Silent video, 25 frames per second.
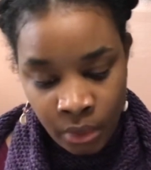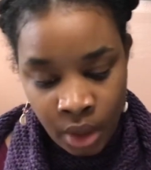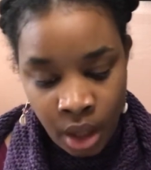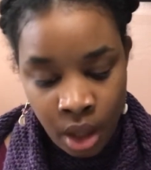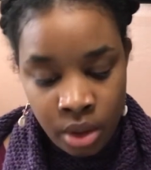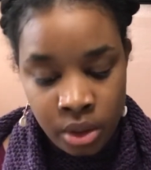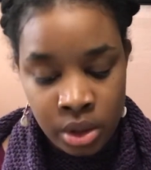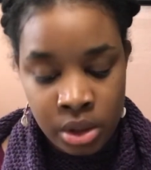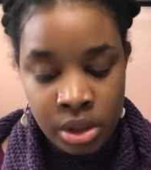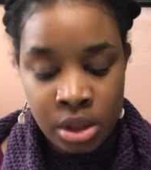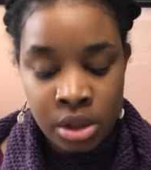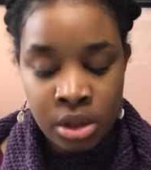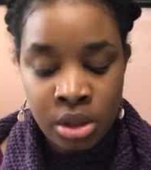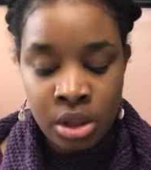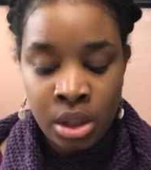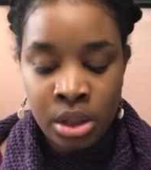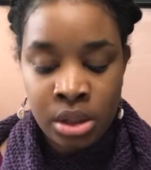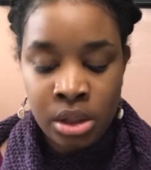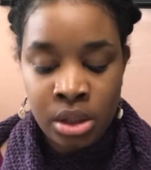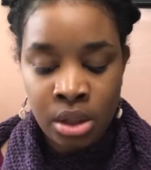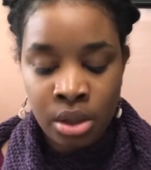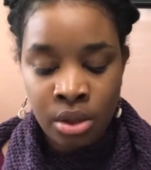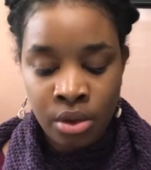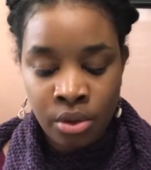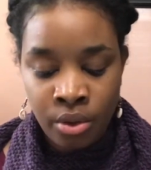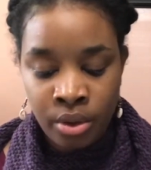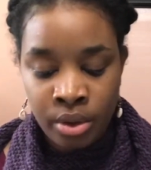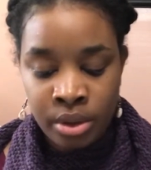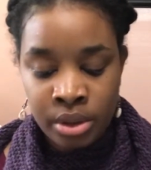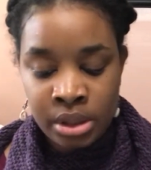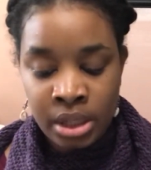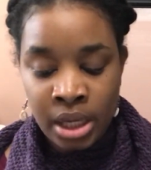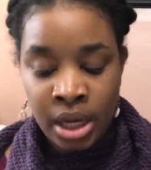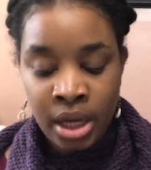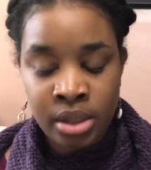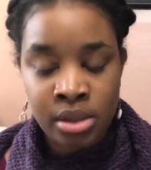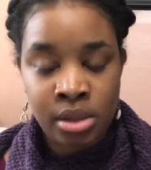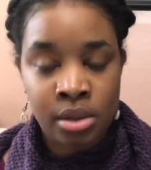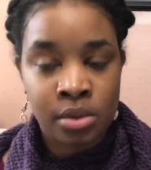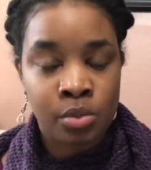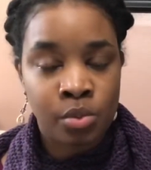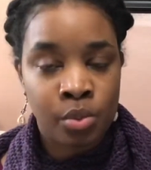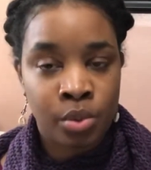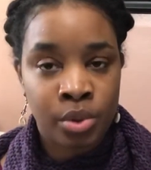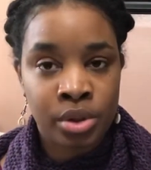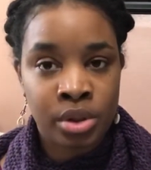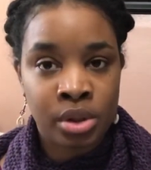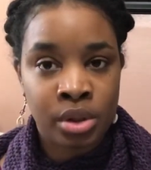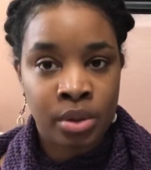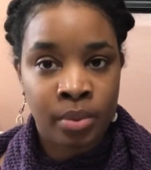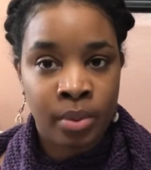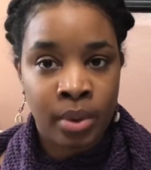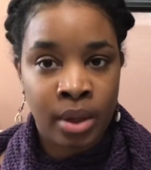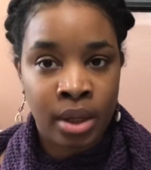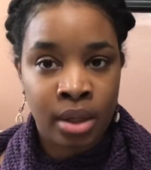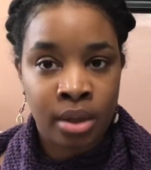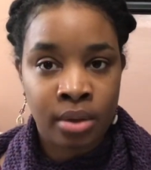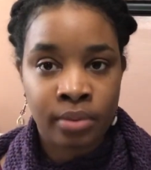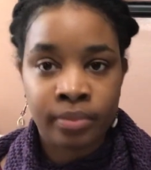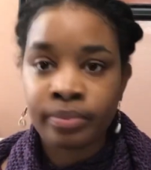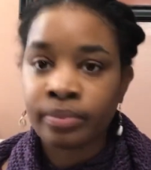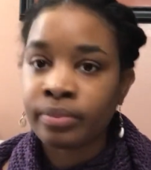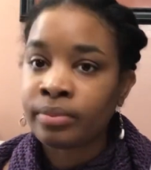The suggested yarn size is worsted weight.